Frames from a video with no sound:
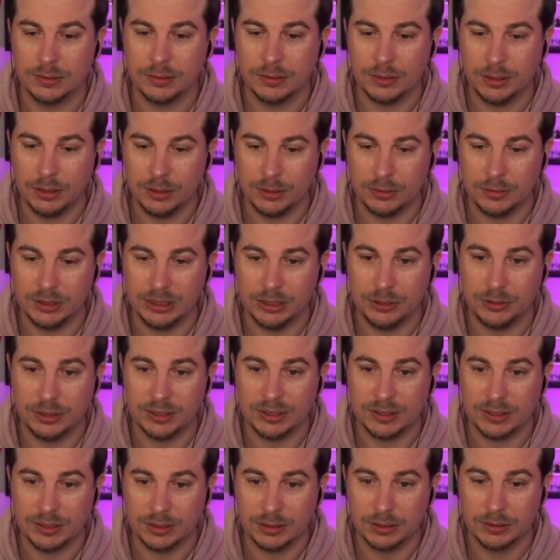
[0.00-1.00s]
Oh,
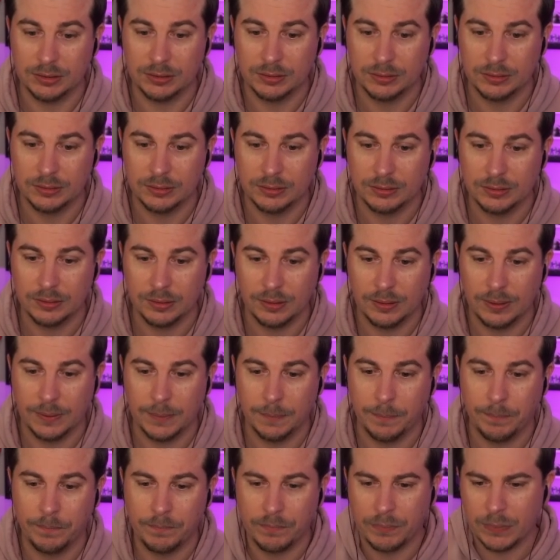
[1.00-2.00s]
interesting.
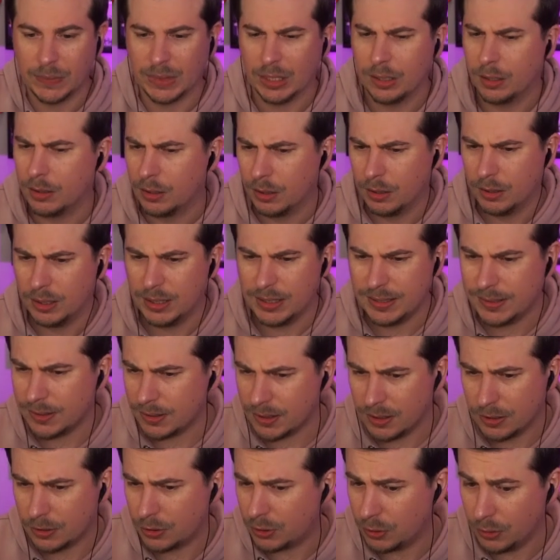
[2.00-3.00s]
This
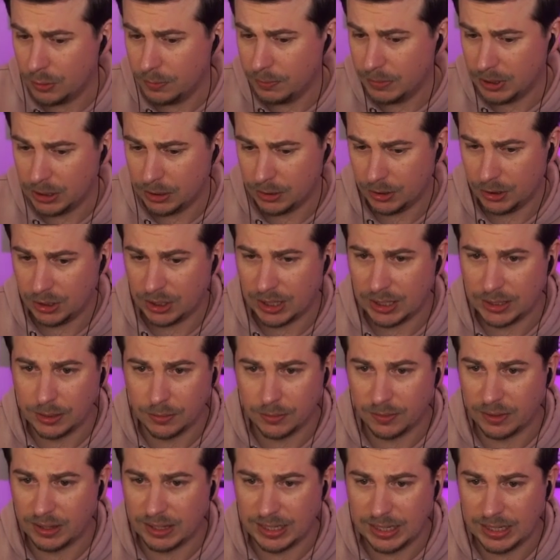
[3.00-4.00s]
doesn't do much, I don't
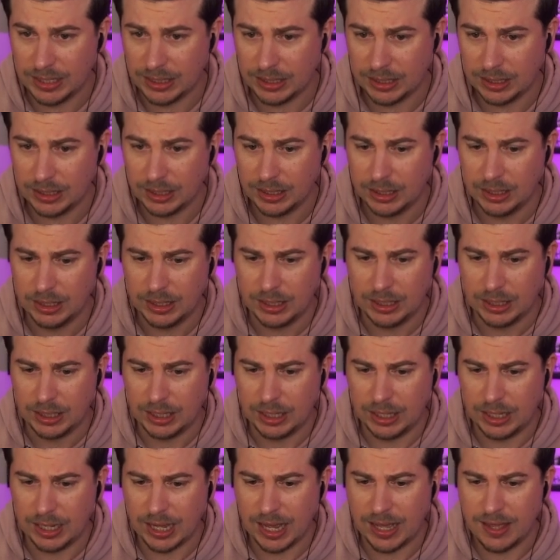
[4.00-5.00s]
think.
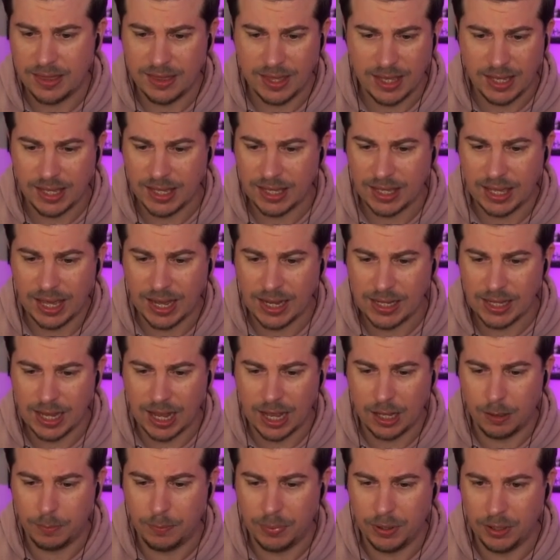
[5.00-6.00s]
I think again,
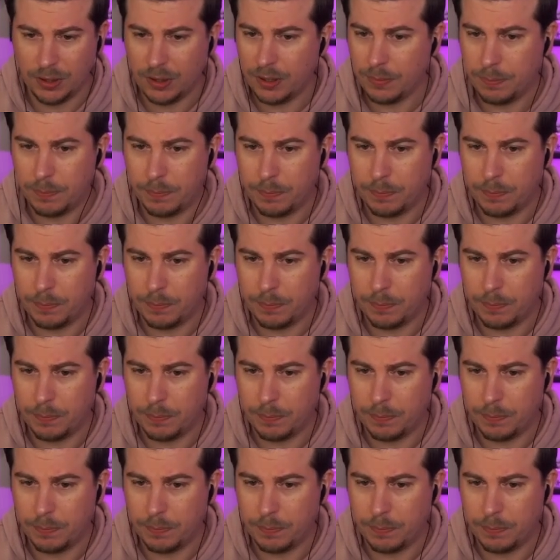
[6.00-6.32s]
I'll put the...